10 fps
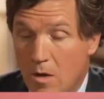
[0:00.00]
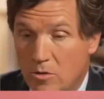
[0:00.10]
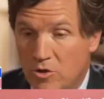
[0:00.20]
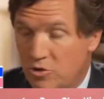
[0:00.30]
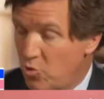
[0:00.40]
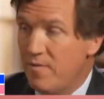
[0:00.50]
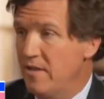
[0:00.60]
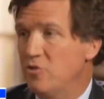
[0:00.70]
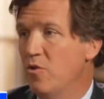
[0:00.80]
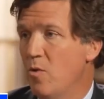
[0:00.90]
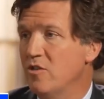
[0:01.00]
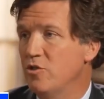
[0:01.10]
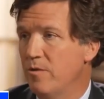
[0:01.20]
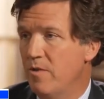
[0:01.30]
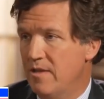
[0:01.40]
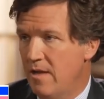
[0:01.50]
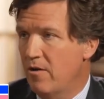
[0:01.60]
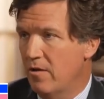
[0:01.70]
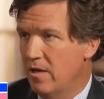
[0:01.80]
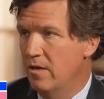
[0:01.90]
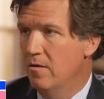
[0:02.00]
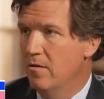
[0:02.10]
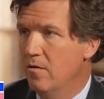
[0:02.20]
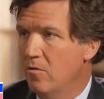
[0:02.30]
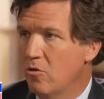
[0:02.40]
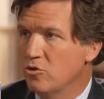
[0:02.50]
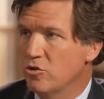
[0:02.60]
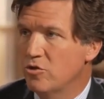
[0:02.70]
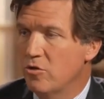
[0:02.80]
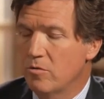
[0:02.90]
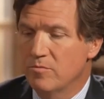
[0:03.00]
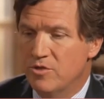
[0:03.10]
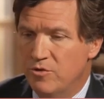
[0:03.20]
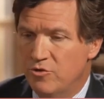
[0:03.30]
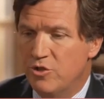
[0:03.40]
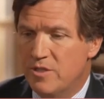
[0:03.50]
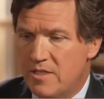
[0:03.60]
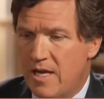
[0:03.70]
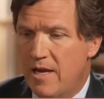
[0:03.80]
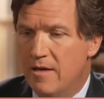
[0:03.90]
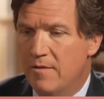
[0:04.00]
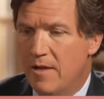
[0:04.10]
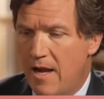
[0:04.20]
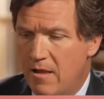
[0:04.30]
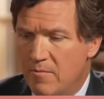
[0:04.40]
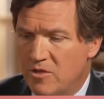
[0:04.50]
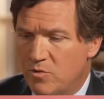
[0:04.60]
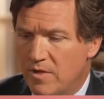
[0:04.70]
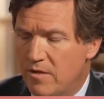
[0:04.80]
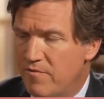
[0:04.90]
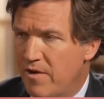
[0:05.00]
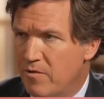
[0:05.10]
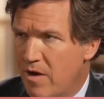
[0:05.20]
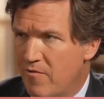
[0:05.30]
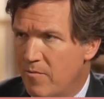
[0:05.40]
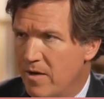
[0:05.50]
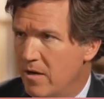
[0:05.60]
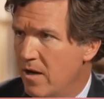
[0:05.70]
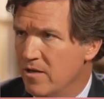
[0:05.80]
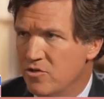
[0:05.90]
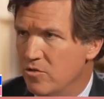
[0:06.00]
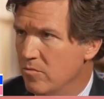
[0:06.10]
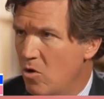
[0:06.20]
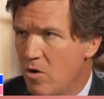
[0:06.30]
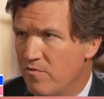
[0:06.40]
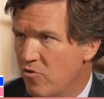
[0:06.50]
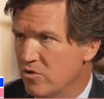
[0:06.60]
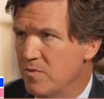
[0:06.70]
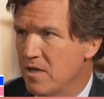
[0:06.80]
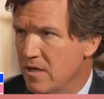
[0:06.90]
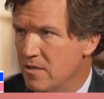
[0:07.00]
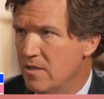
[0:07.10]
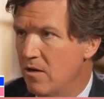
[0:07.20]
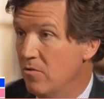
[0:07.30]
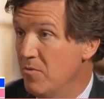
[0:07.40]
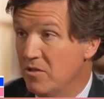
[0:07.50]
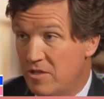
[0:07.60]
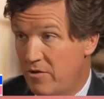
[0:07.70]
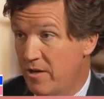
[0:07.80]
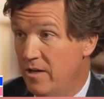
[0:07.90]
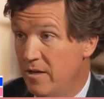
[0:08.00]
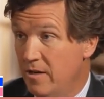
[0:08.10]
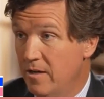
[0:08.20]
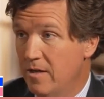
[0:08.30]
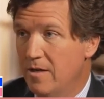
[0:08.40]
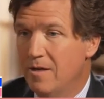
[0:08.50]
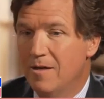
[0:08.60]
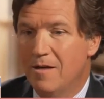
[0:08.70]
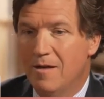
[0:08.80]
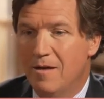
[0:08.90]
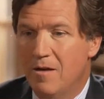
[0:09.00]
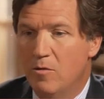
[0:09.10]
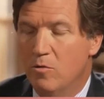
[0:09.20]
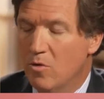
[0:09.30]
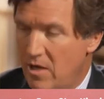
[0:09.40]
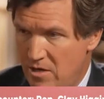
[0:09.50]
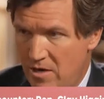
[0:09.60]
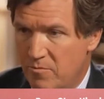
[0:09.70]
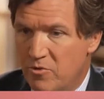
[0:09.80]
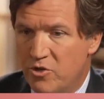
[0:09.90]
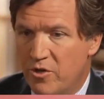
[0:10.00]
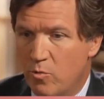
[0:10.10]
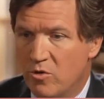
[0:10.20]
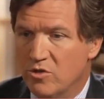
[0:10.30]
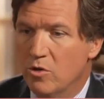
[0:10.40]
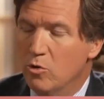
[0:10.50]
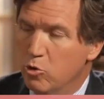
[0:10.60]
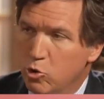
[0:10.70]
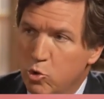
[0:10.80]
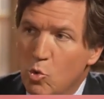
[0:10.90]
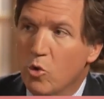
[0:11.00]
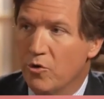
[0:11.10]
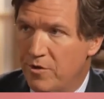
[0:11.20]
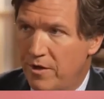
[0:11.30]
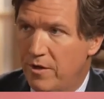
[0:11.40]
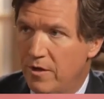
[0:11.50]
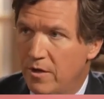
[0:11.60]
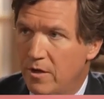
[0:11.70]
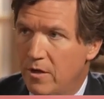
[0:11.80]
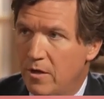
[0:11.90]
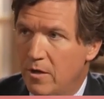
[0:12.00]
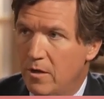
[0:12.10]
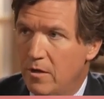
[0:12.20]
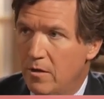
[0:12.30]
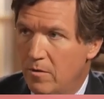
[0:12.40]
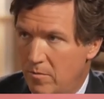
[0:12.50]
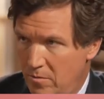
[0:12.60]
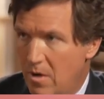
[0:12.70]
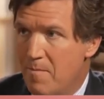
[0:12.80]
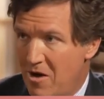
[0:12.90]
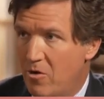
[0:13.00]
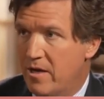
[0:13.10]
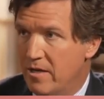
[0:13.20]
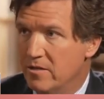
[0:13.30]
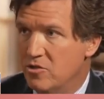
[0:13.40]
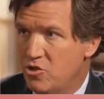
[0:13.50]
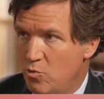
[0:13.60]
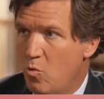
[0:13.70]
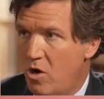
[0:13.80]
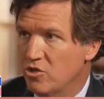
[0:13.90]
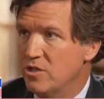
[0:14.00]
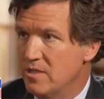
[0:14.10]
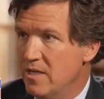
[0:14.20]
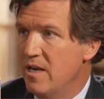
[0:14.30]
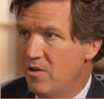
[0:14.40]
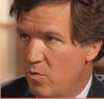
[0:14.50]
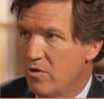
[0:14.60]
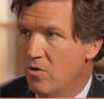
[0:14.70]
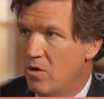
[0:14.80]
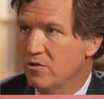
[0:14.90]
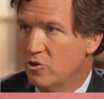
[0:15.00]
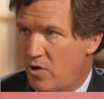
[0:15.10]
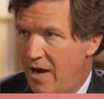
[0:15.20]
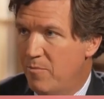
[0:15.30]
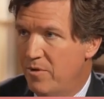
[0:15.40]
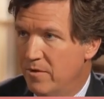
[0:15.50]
So you sort of answered the question right there in larger terms. You just said that elements within the federal government, I assume law enforcement, intel, and military, and I'm using your words, lured Americans to Washington into what you called a trap.